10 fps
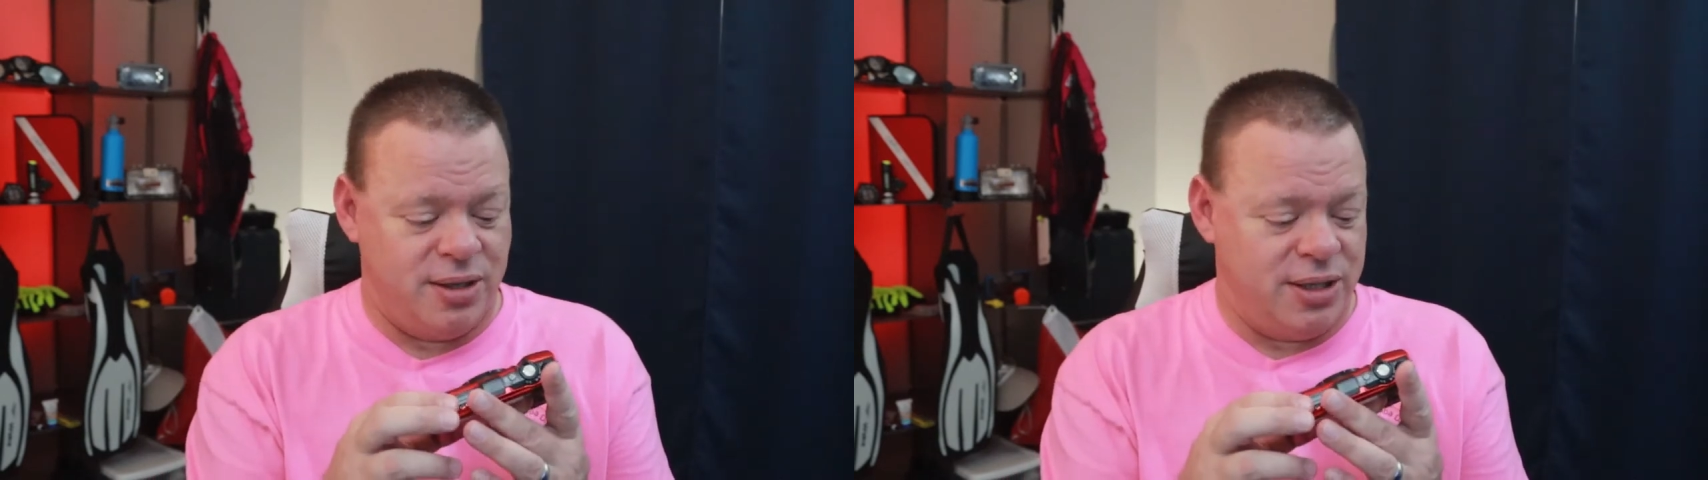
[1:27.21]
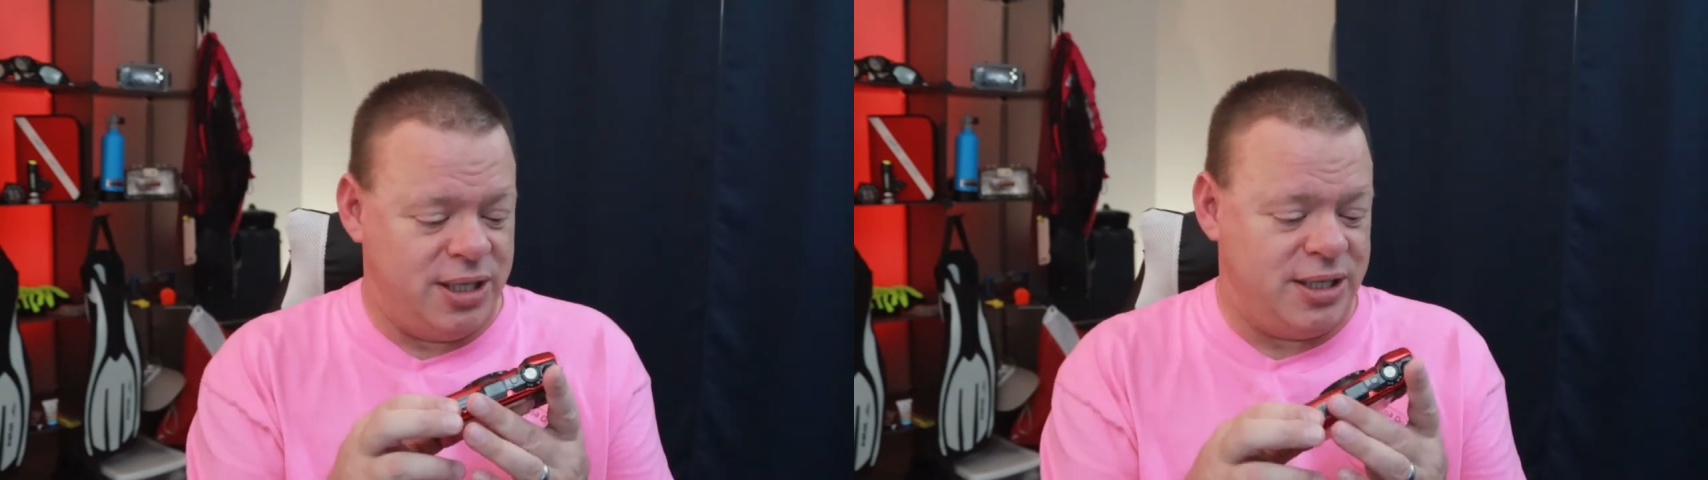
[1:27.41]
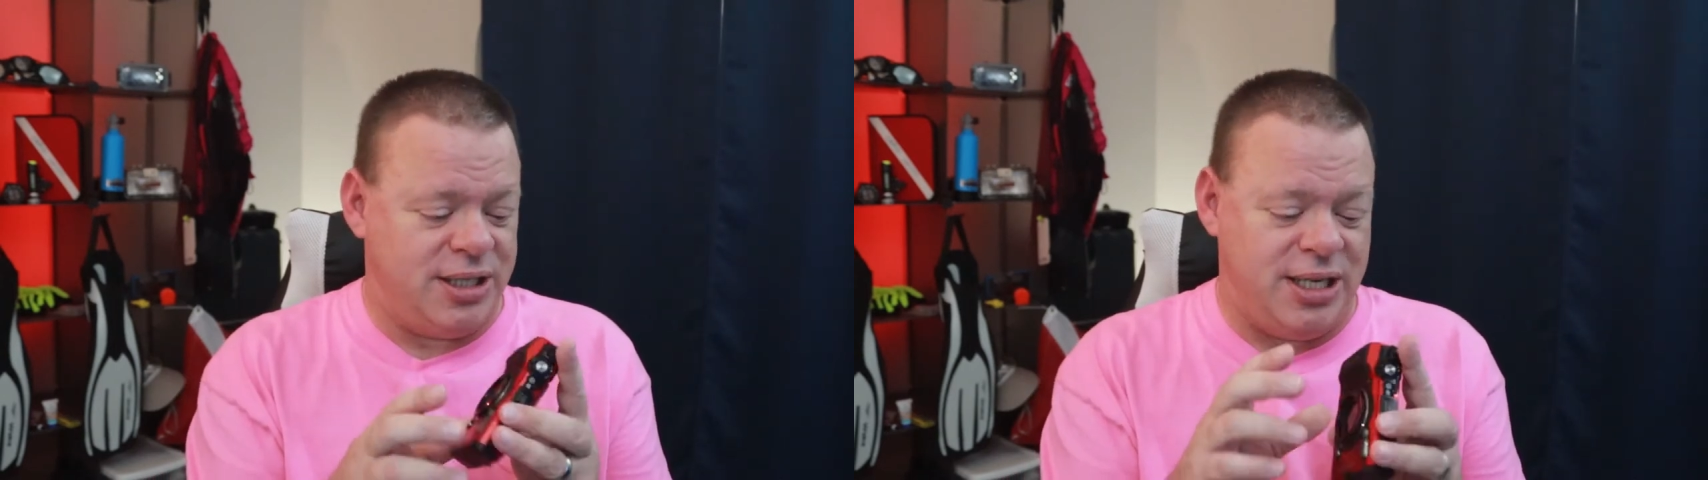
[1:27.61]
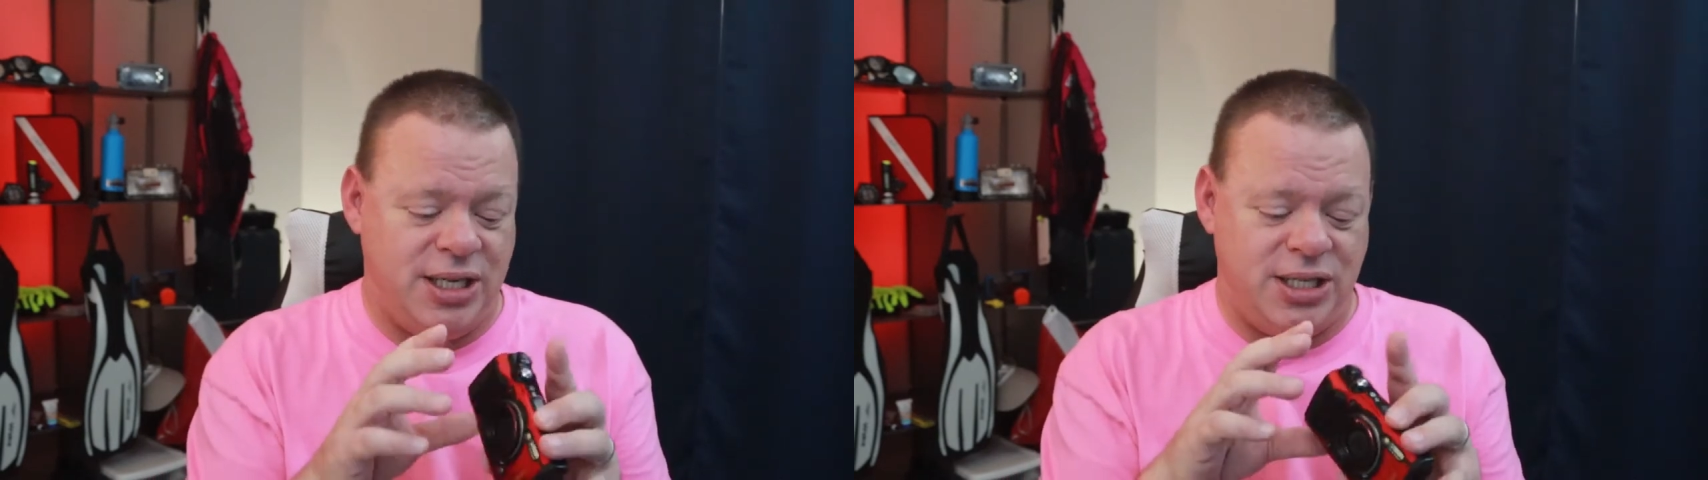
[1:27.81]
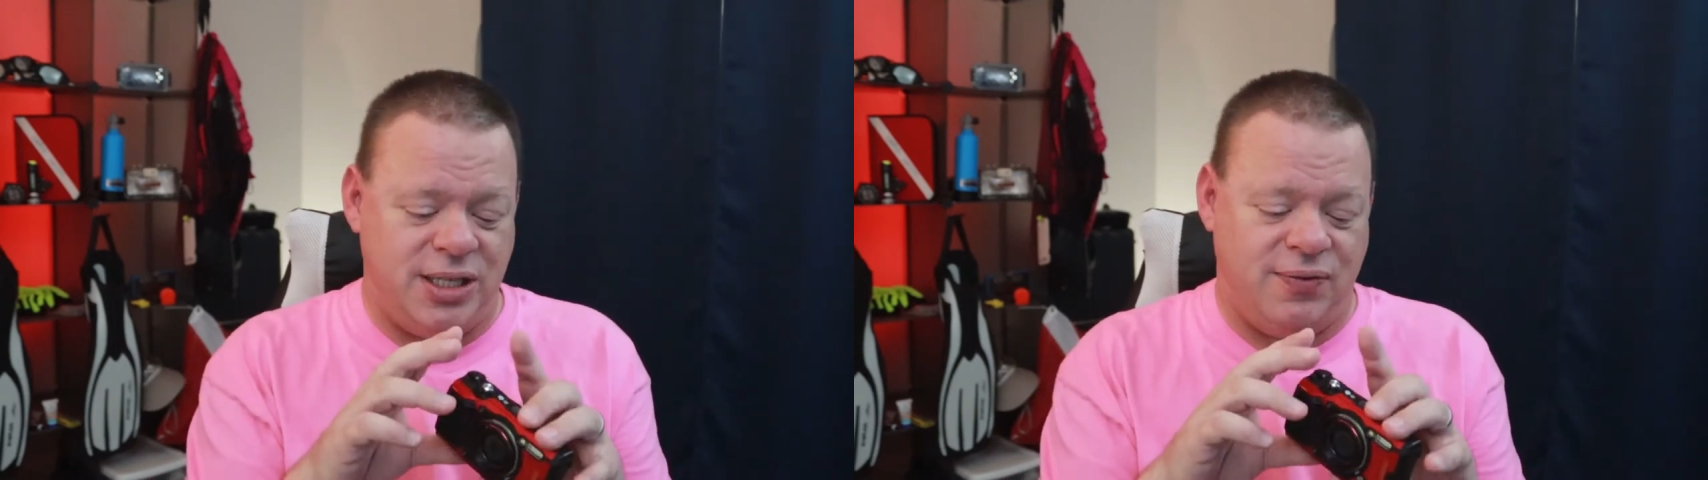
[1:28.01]
this
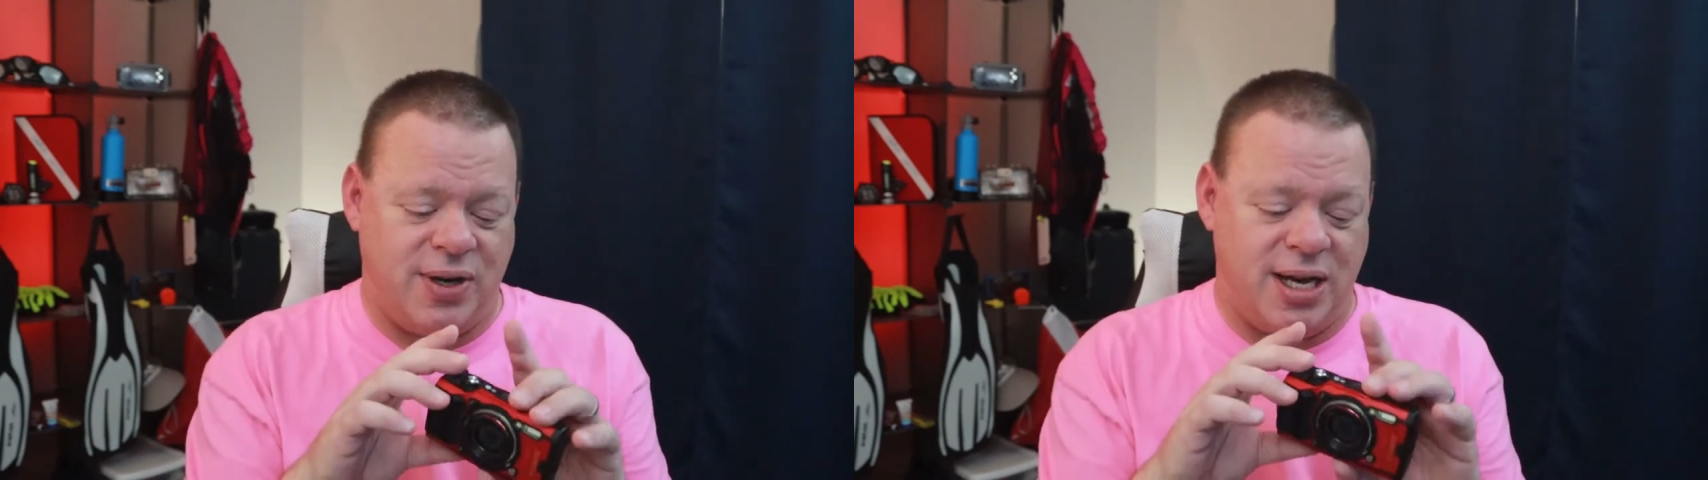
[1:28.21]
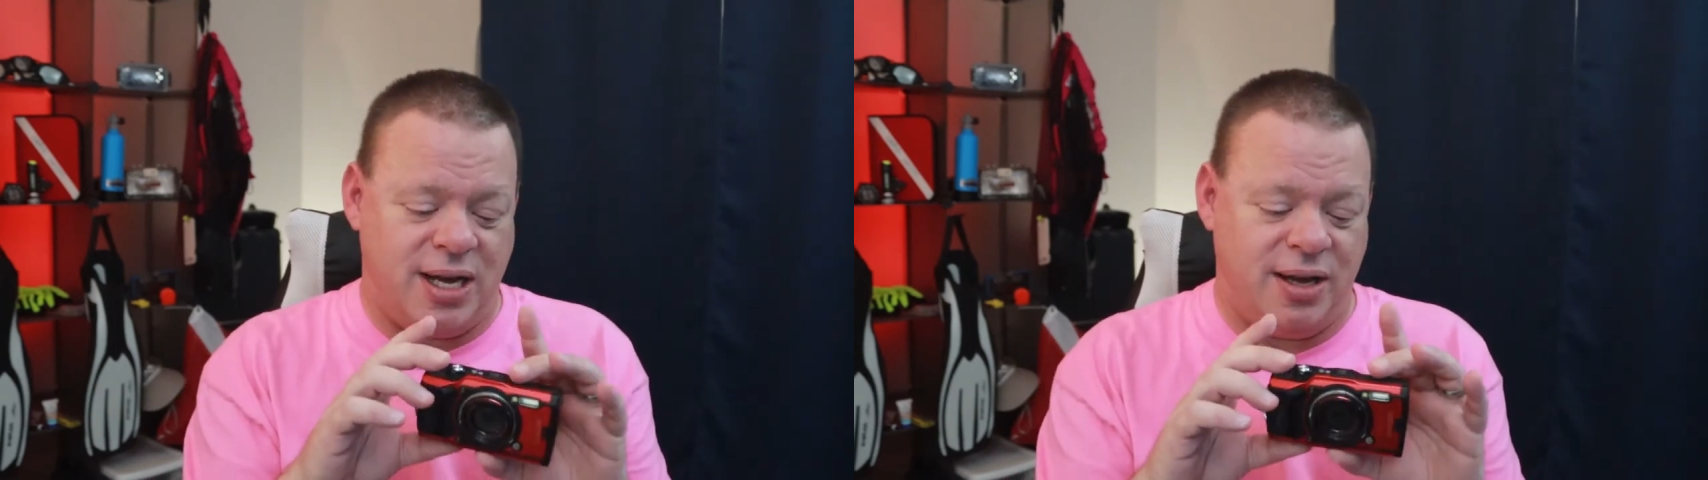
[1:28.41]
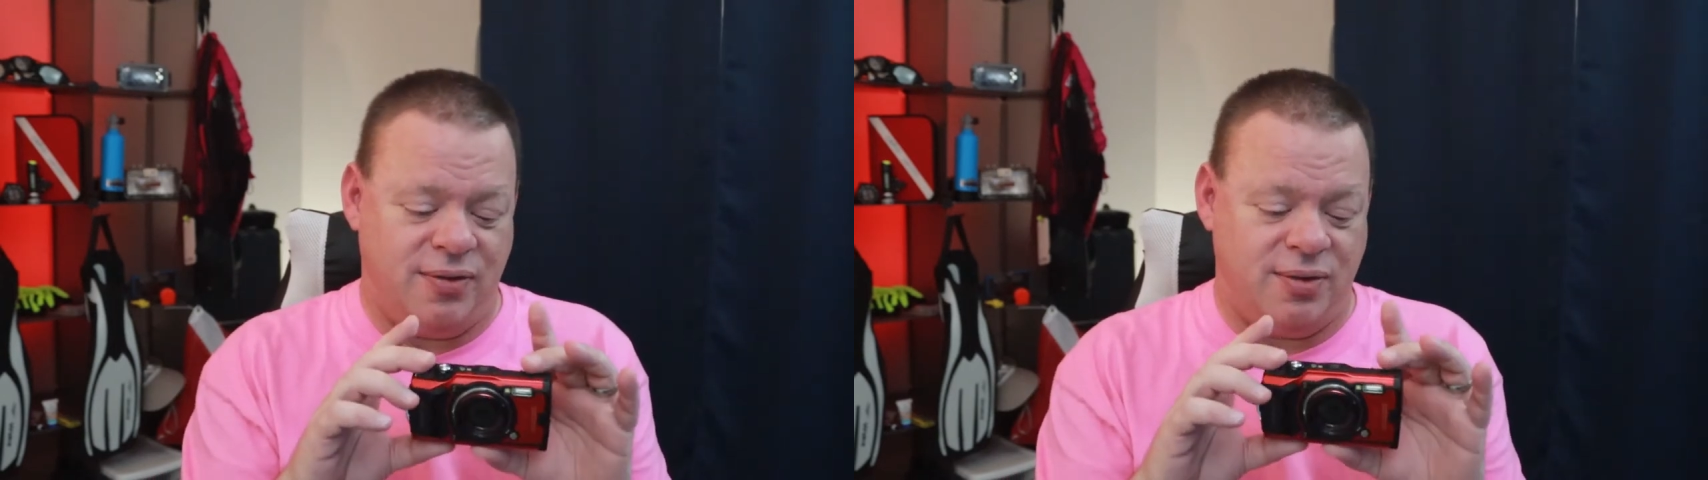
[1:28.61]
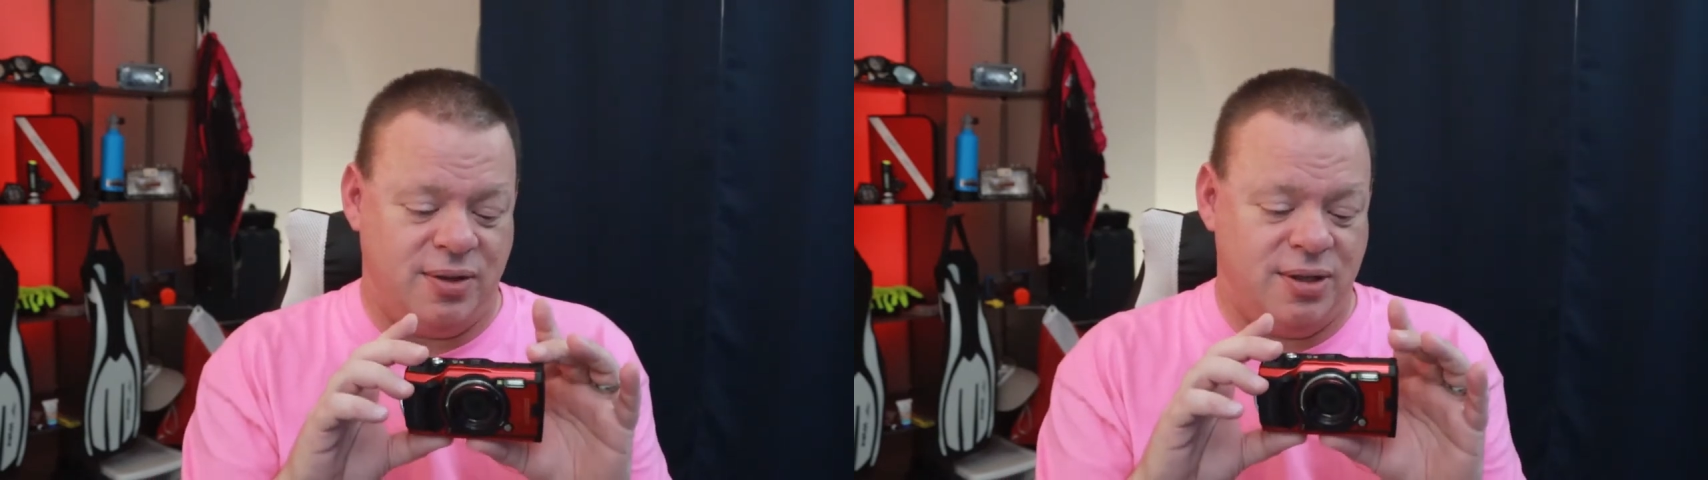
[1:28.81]
TG-5,